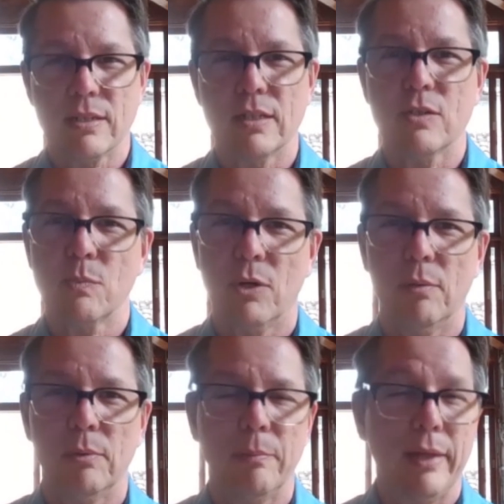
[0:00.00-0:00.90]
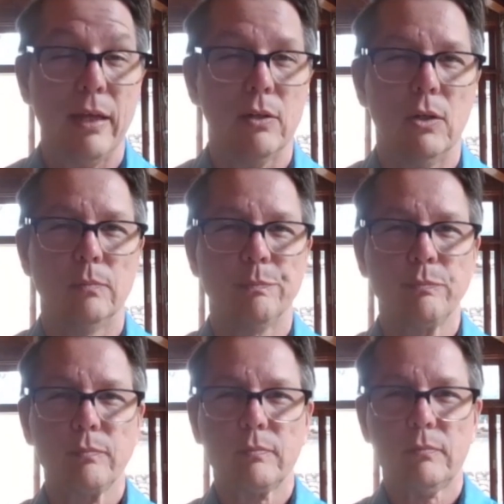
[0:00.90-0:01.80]
this problem at all.
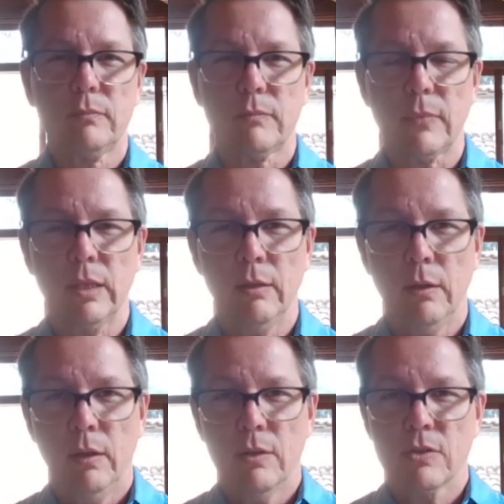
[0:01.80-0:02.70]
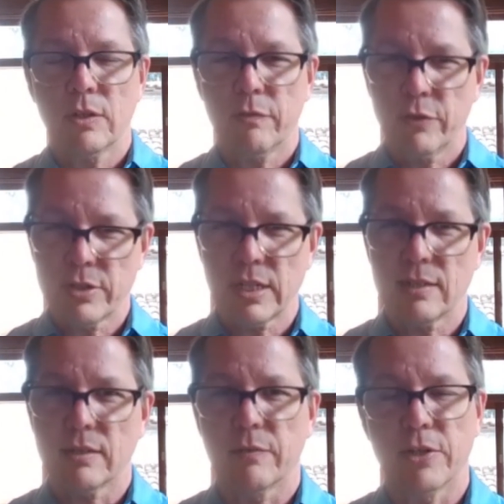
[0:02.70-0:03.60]
So the first thing
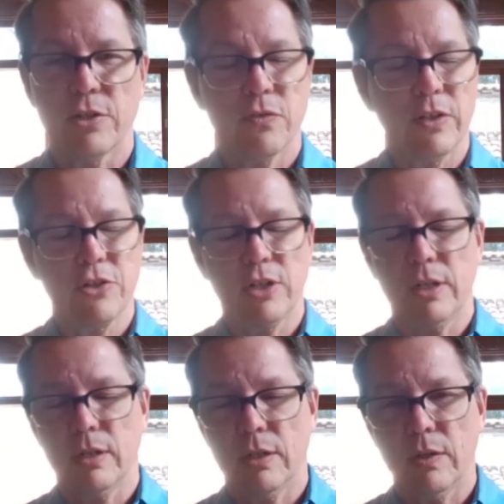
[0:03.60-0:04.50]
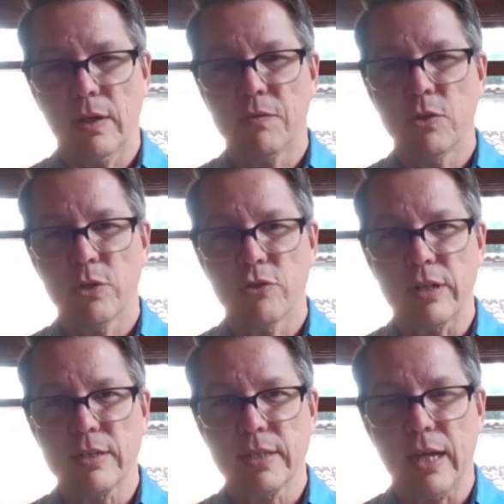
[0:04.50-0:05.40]
is liver dysfunction. You have to
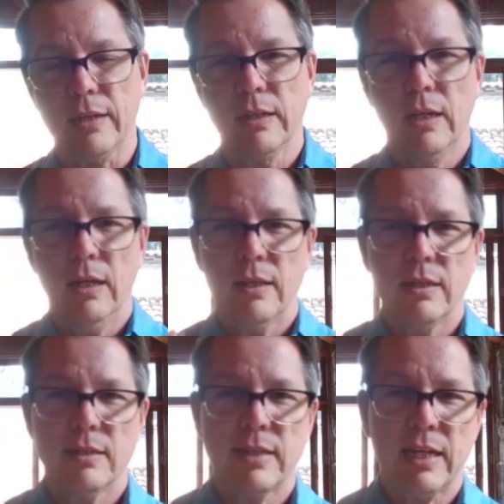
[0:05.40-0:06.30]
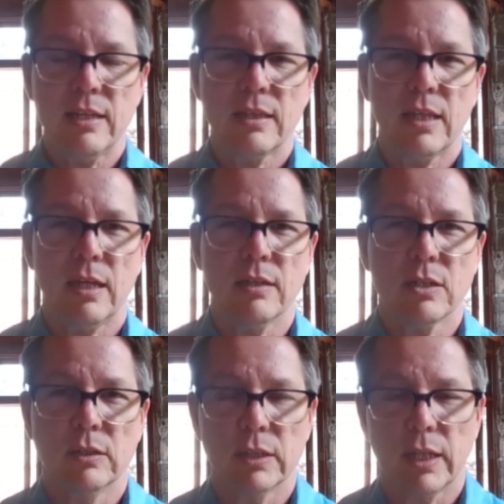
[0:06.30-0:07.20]
address that. The second thing
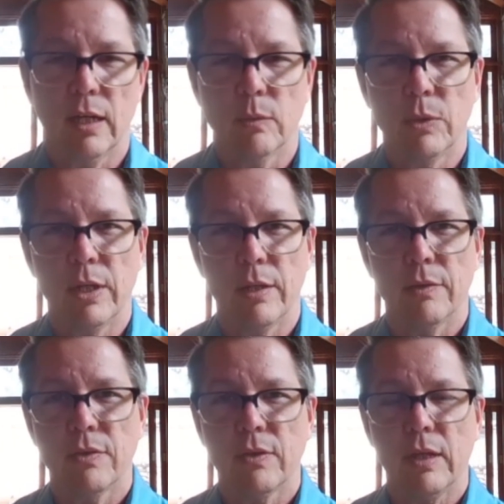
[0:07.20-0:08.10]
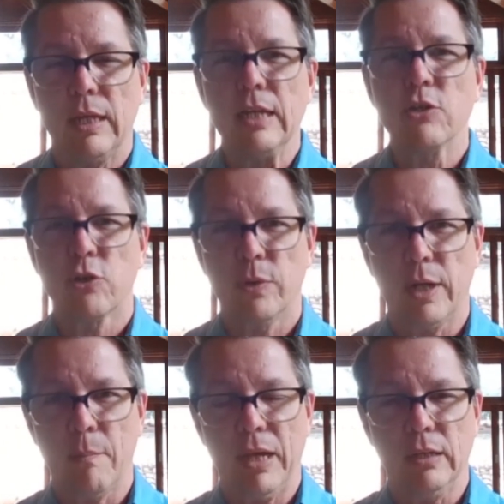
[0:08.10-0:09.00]
to look at with endocrine
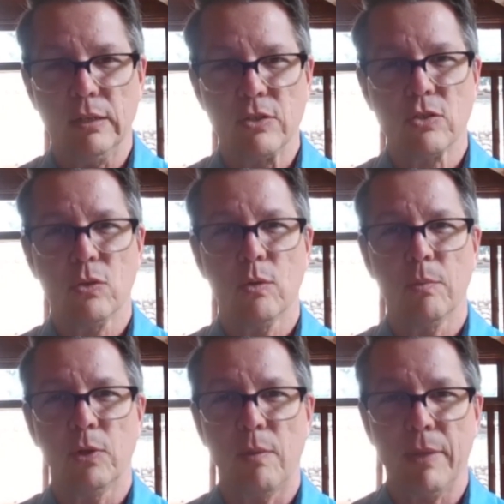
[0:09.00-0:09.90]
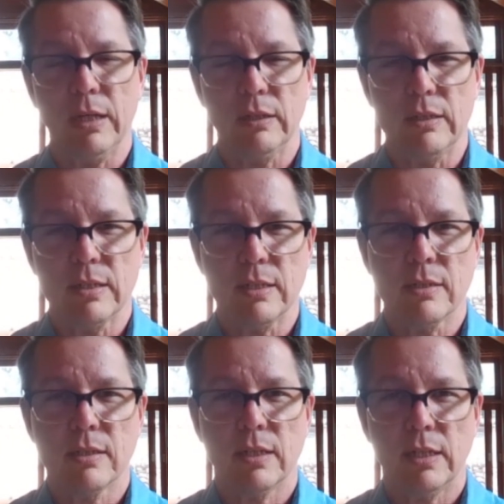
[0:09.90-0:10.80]
imbalance, hormone imbalance,
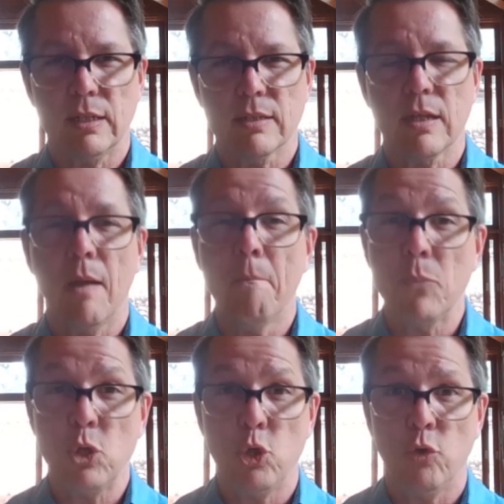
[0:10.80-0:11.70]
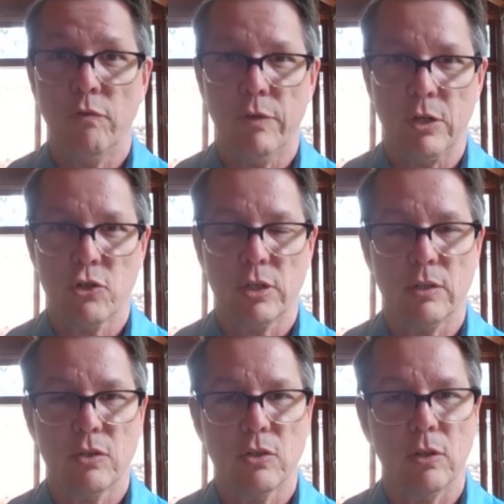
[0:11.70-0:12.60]
is immune
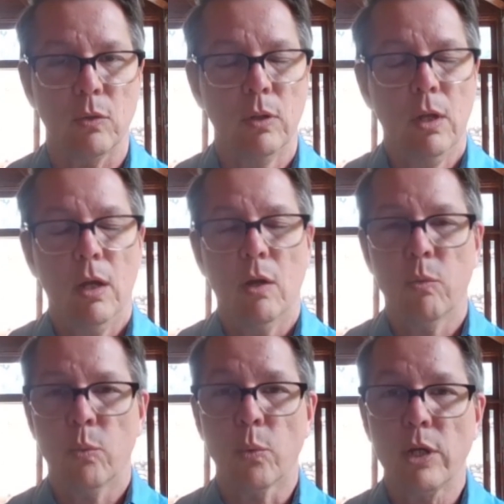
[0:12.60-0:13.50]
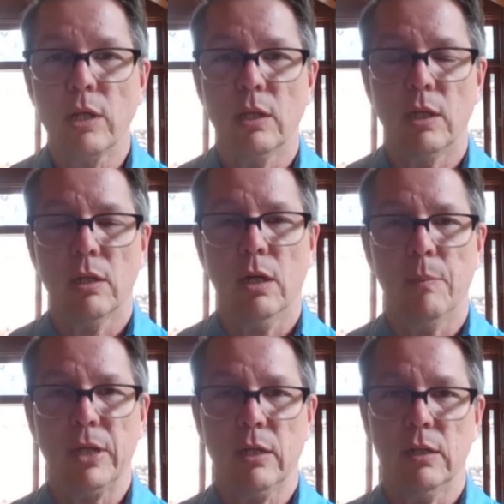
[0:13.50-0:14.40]
function. So a really
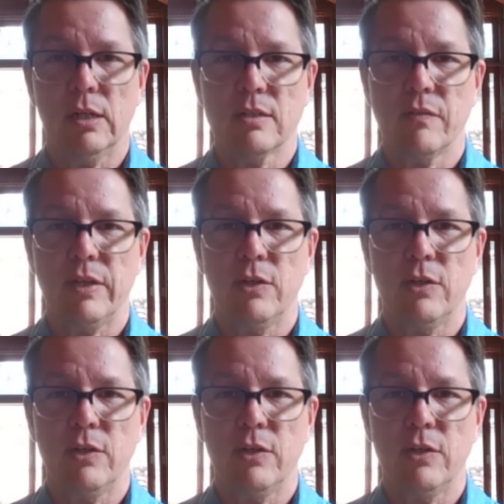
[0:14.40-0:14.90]
common cause of